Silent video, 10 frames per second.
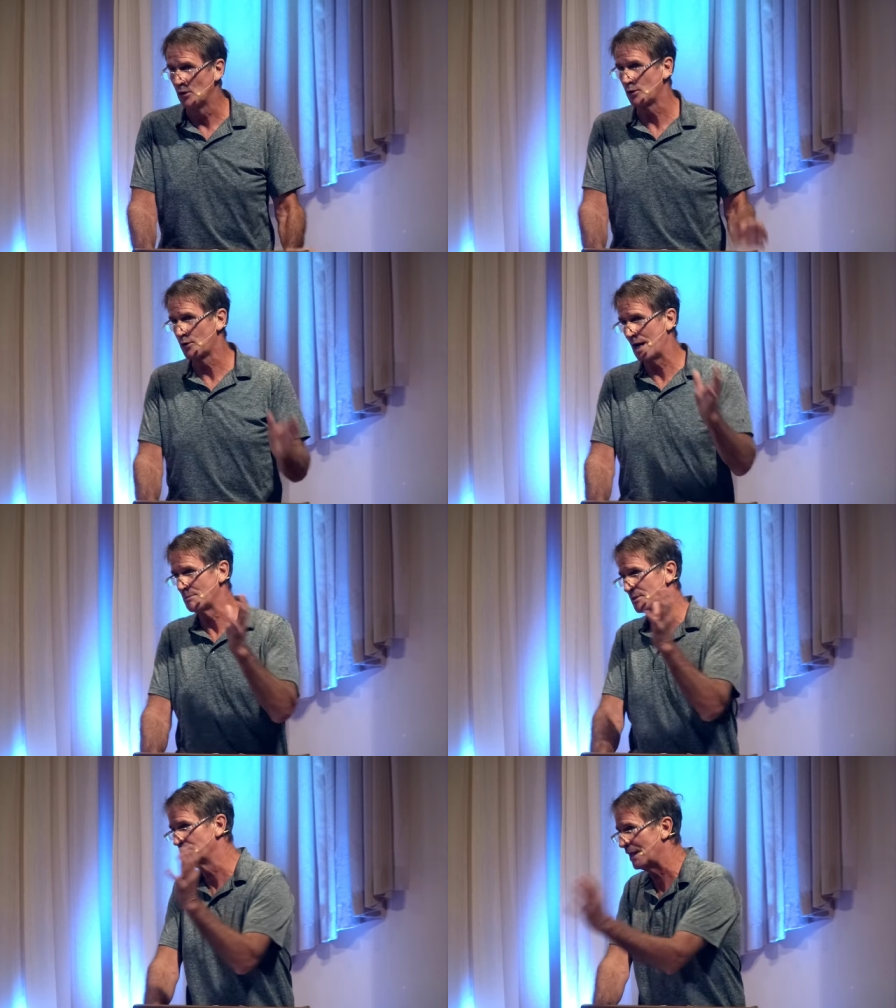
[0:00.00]
or
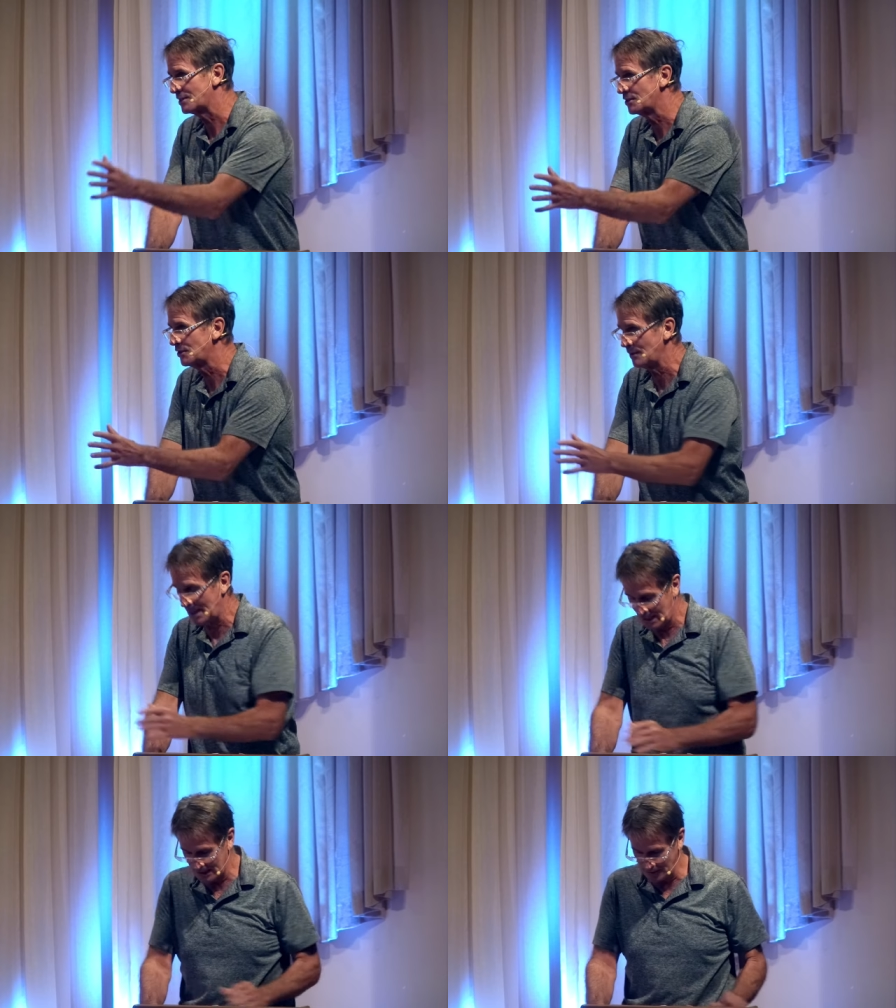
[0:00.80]
cram as much as you
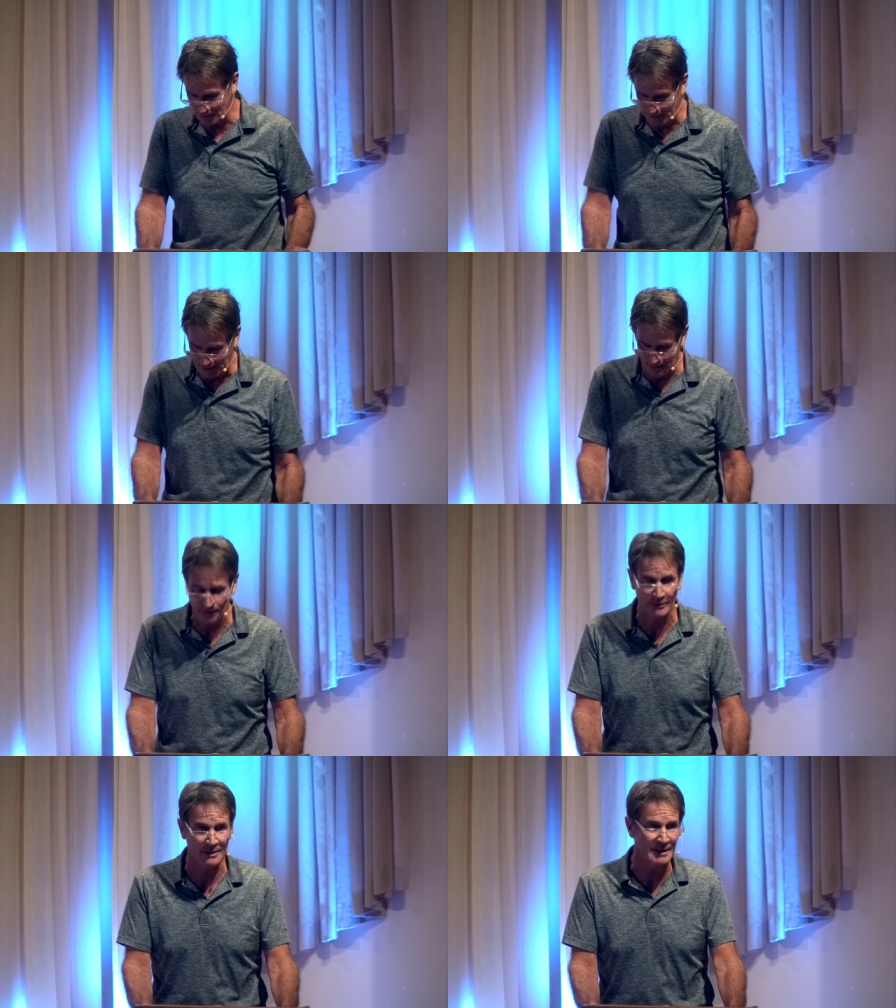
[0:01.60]
can into your
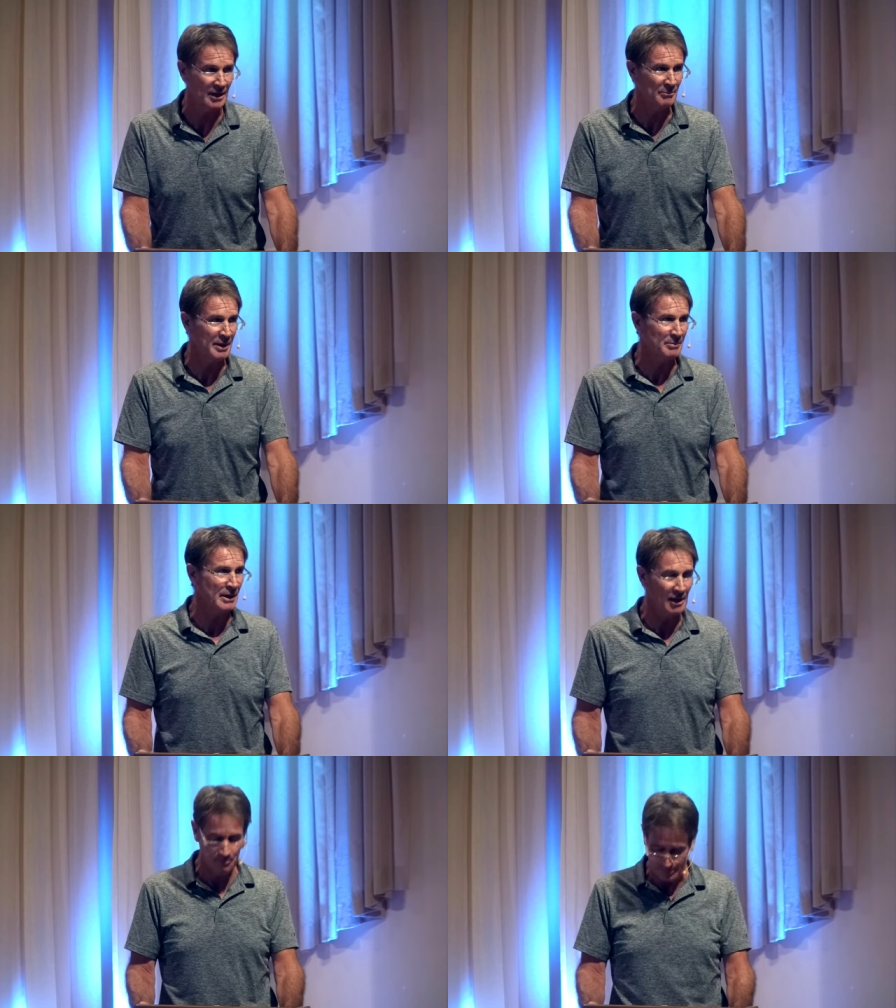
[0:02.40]
calendar and tell
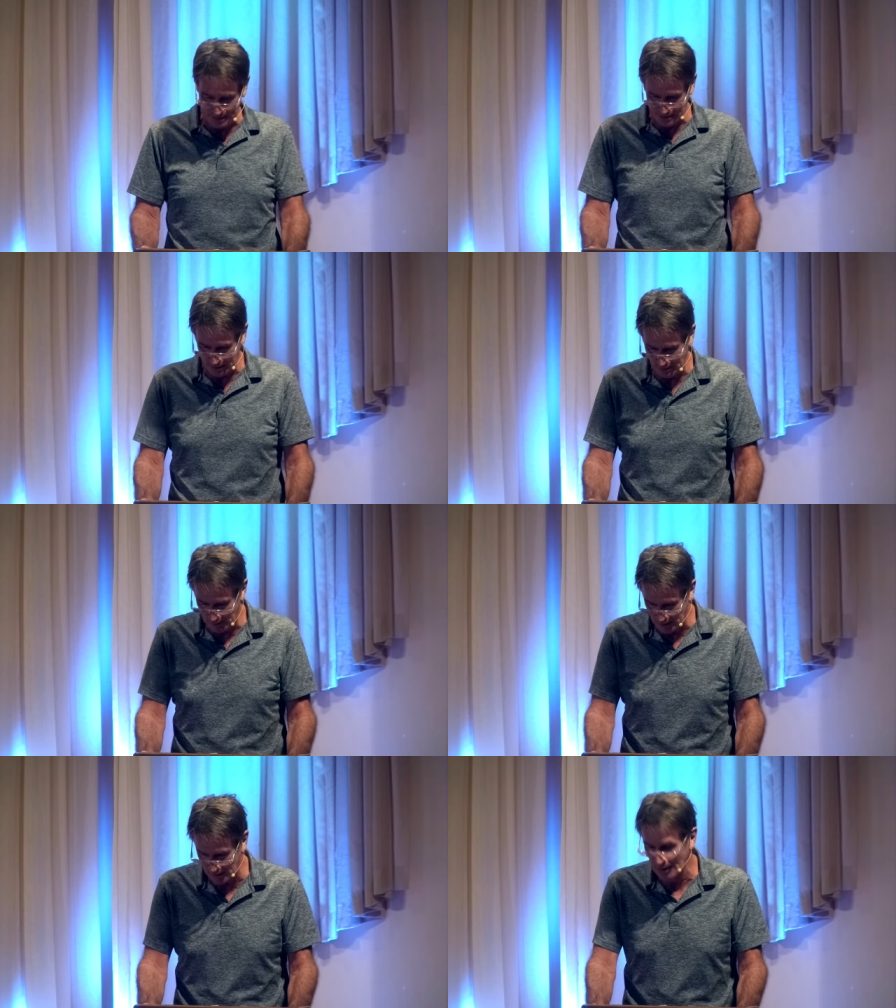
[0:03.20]
people how busy you
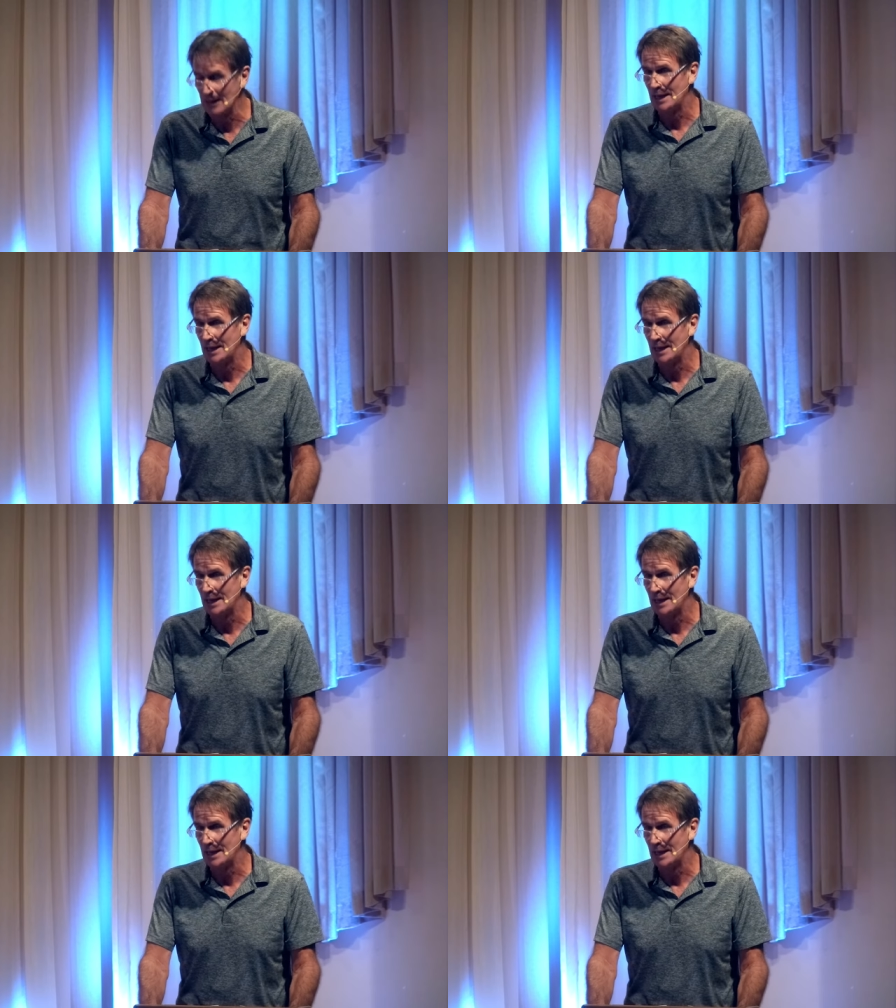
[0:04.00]
are.